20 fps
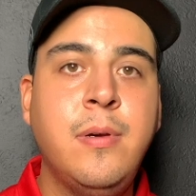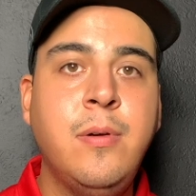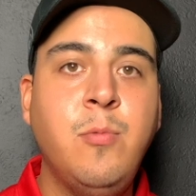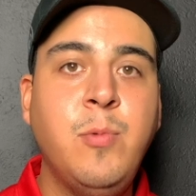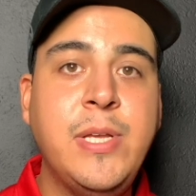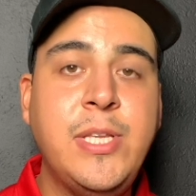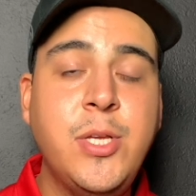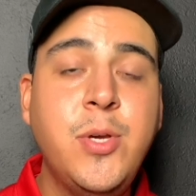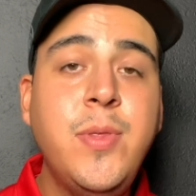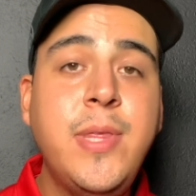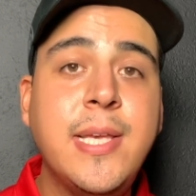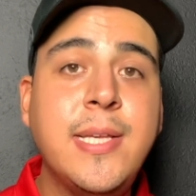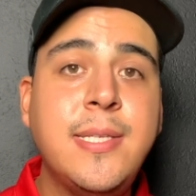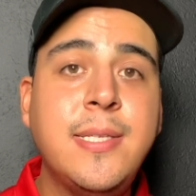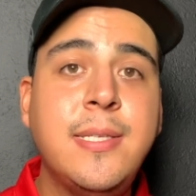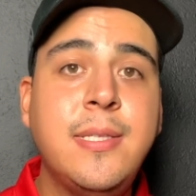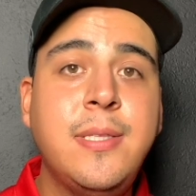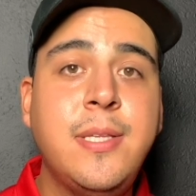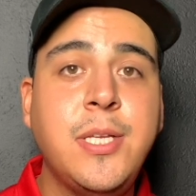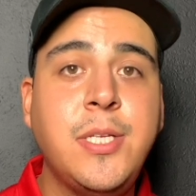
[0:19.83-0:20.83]
We do
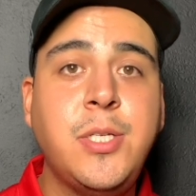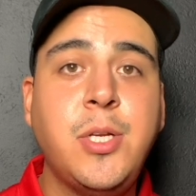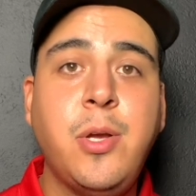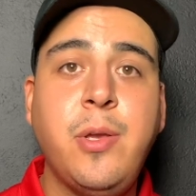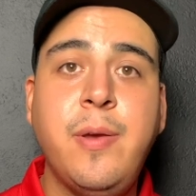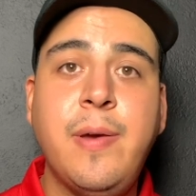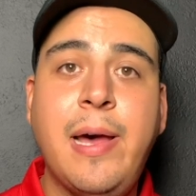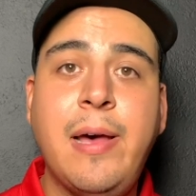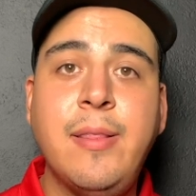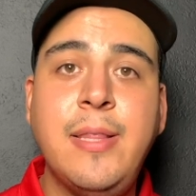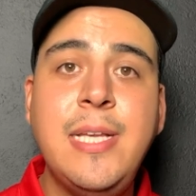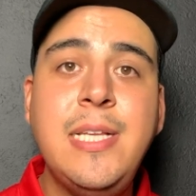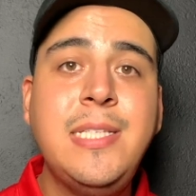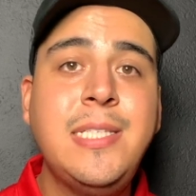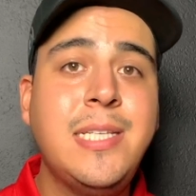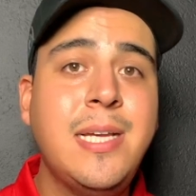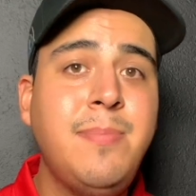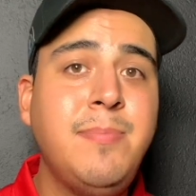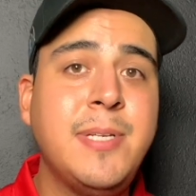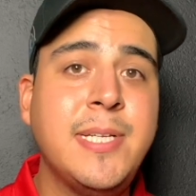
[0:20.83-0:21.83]
this to show you how these
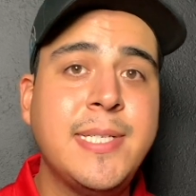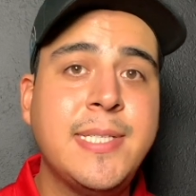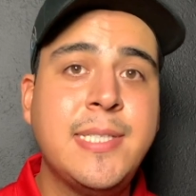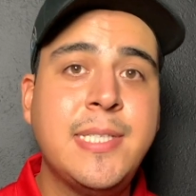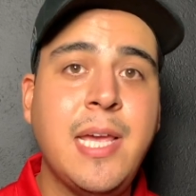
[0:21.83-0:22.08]
subjects